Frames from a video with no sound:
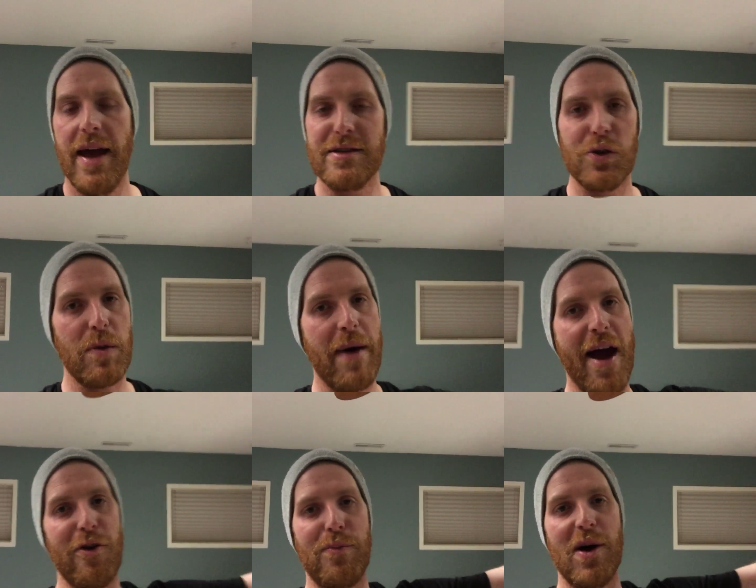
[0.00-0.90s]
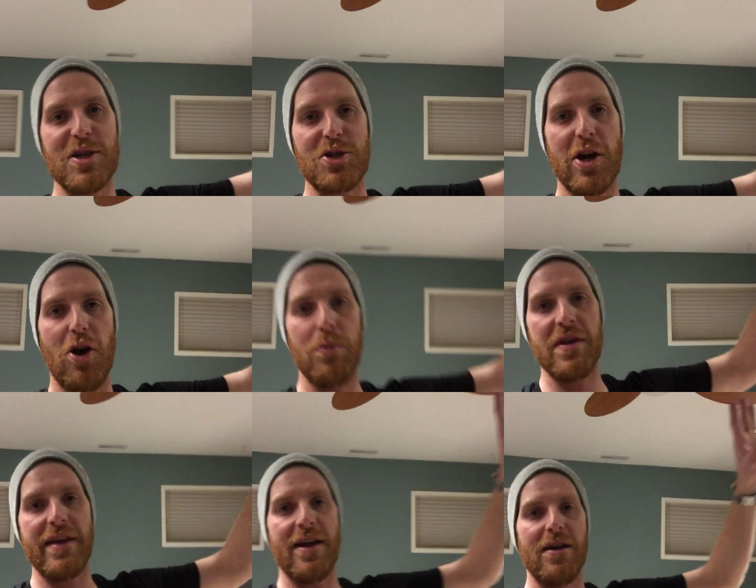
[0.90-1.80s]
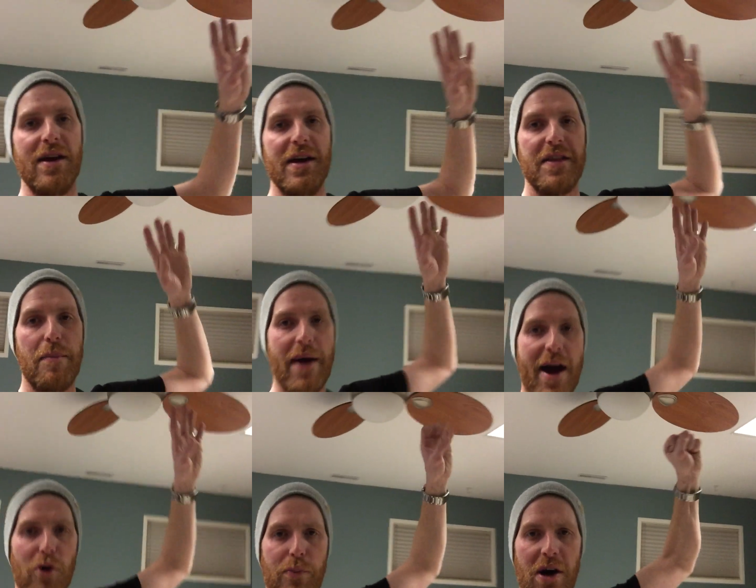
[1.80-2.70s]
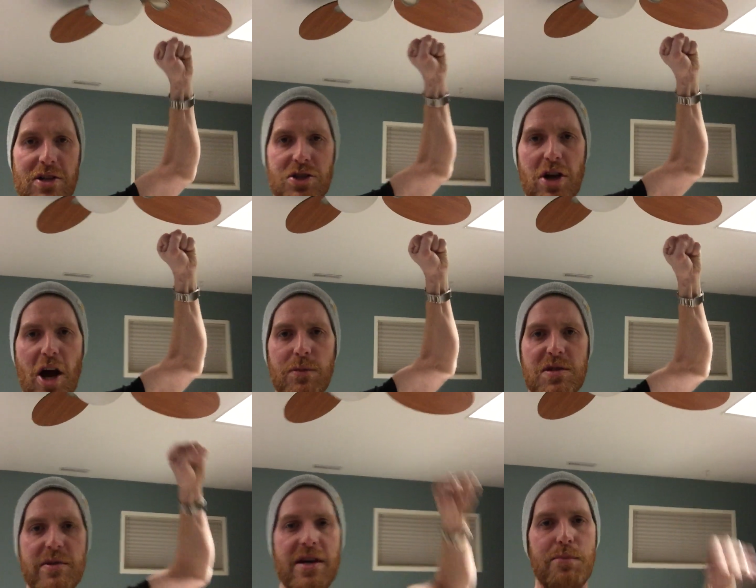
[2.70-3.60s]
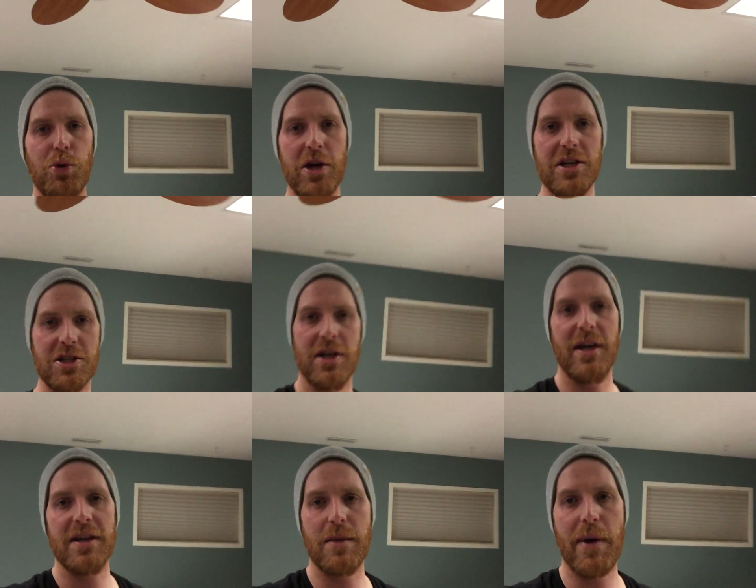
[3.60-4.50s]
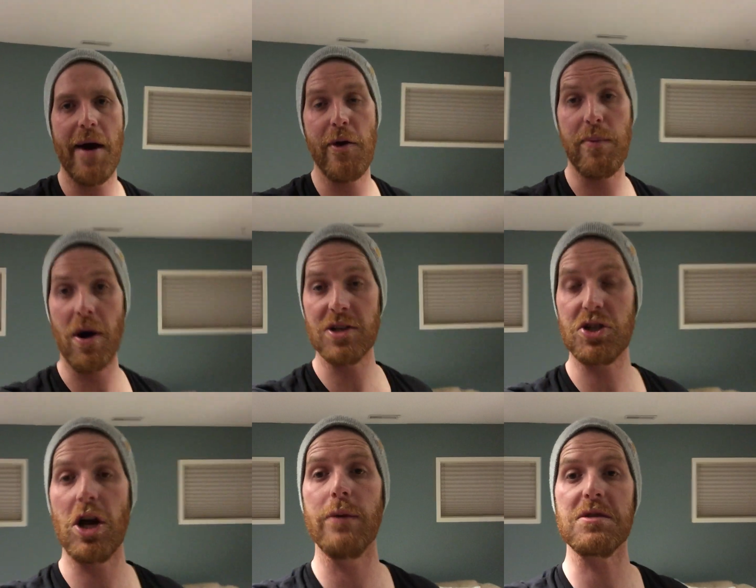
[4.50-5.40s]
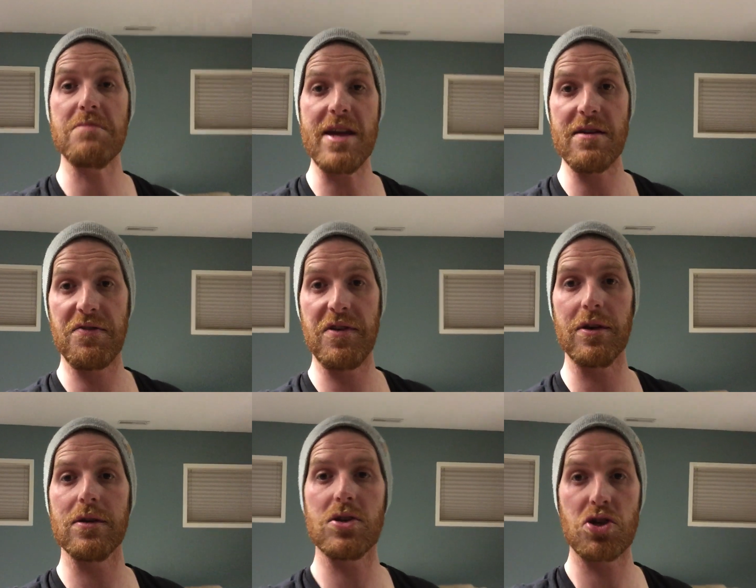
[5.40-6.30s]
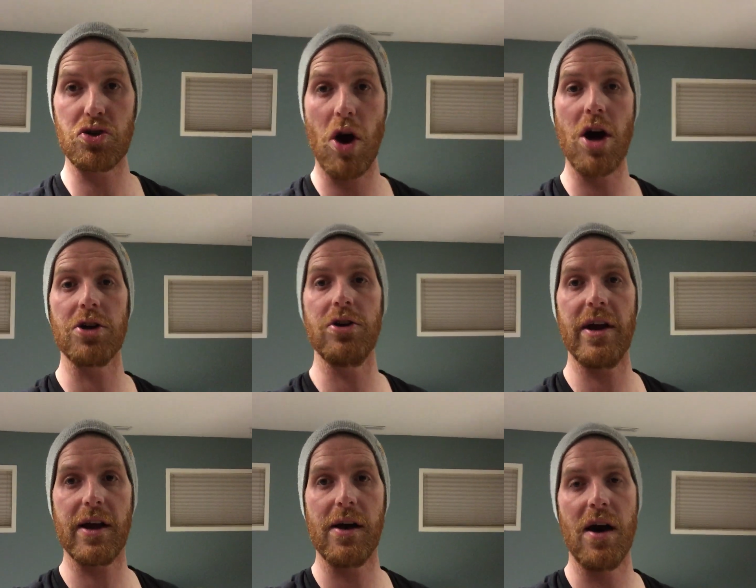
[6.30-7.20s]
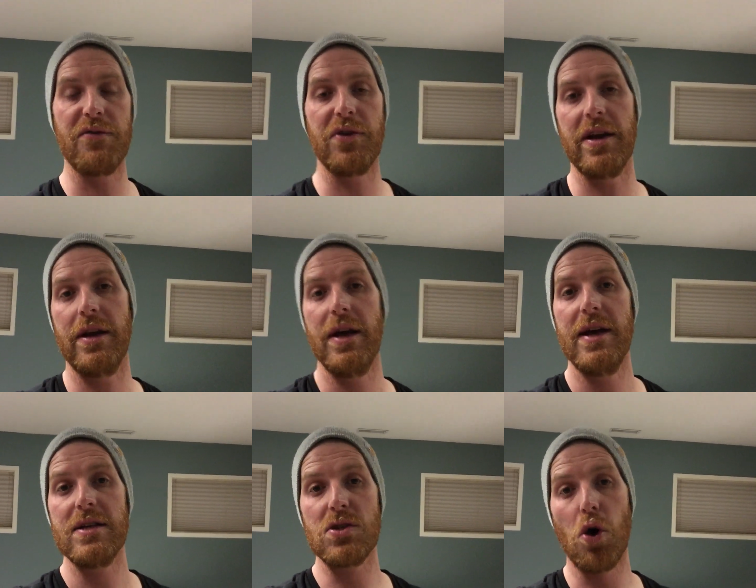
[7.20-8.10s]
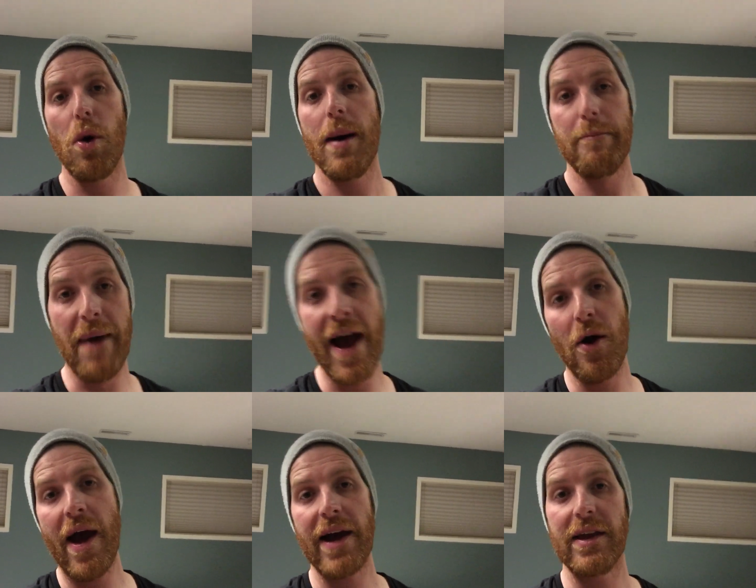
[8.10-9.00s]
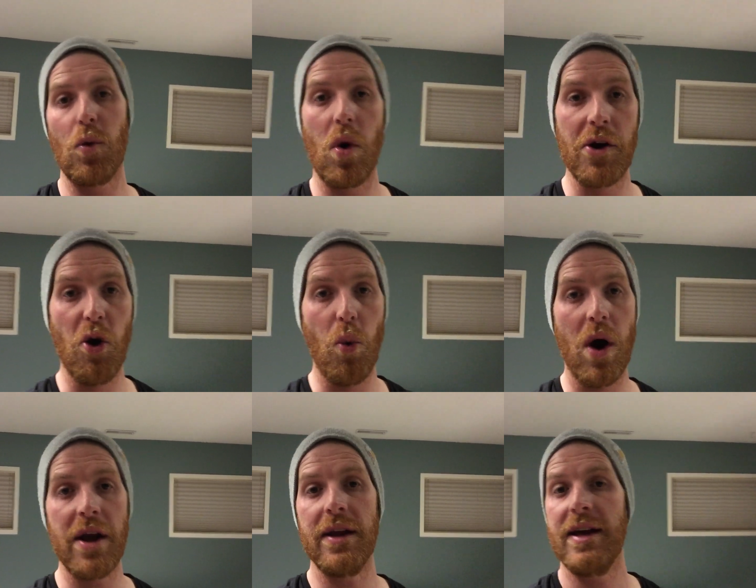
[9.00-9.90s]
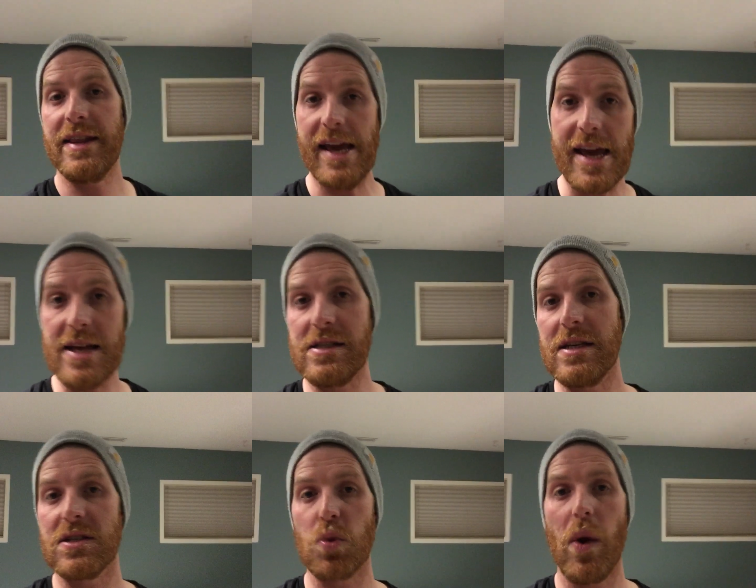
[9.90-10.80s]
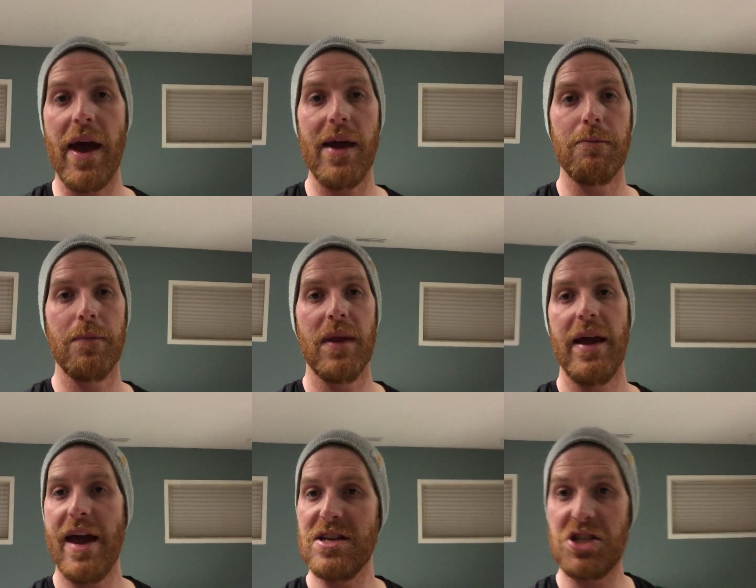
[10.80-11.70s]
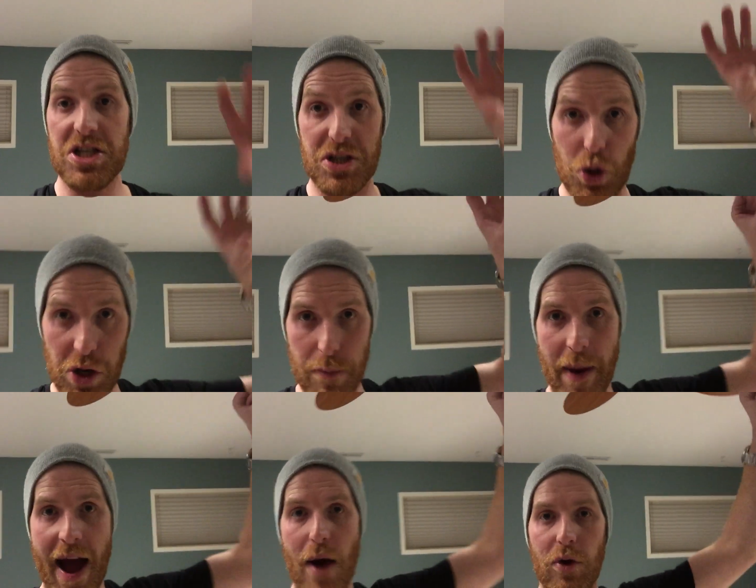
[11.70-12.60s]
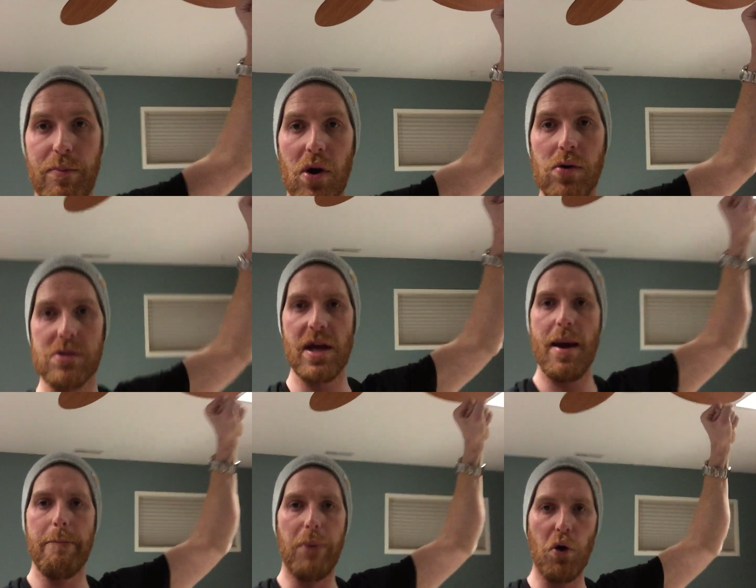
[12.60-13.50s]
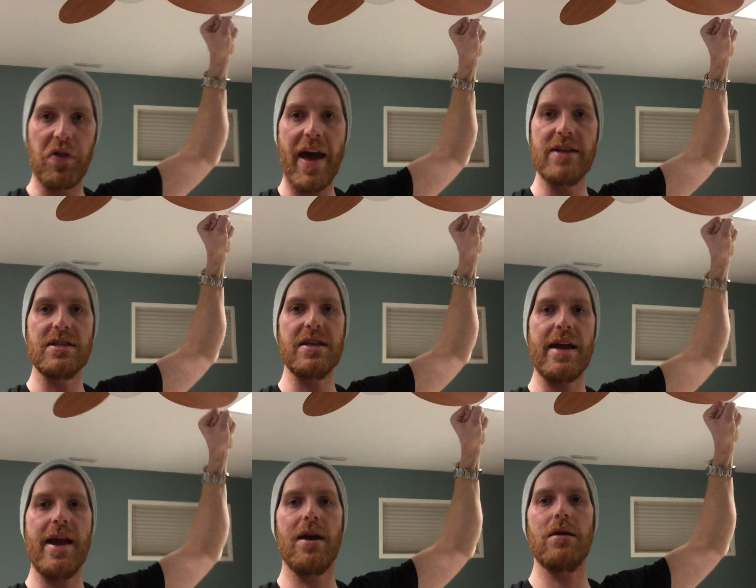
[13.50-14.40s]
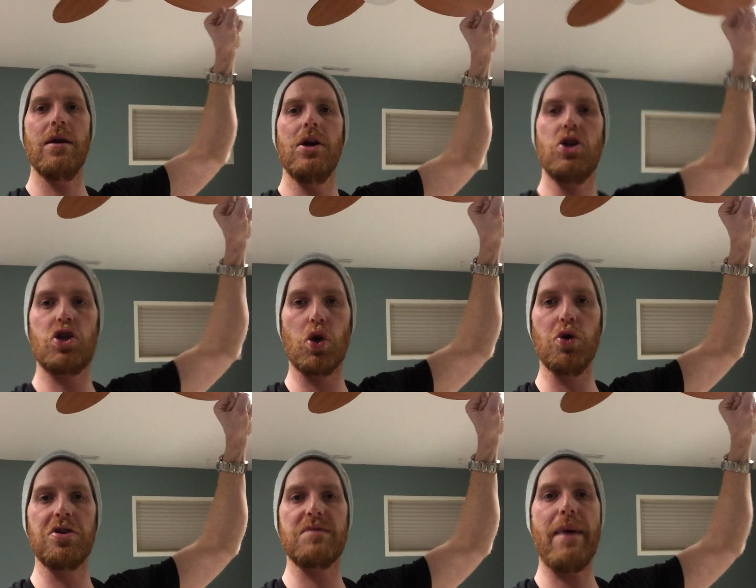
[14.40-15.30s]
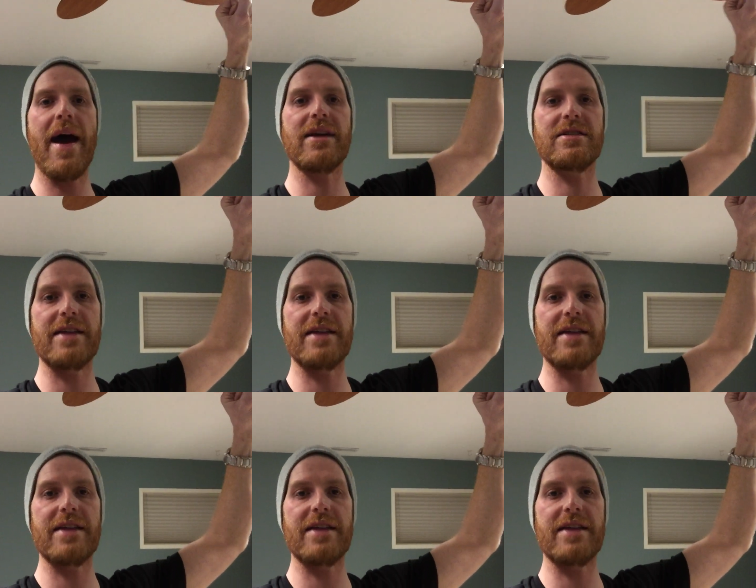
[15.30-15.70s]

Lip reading: And so the power posture helped me there. The power posture helps me to preach. The power posture helps me to feel stronger and confident. So biohacking 101, the easiest way is just do your power pose. Both hands in the air, shoulders back,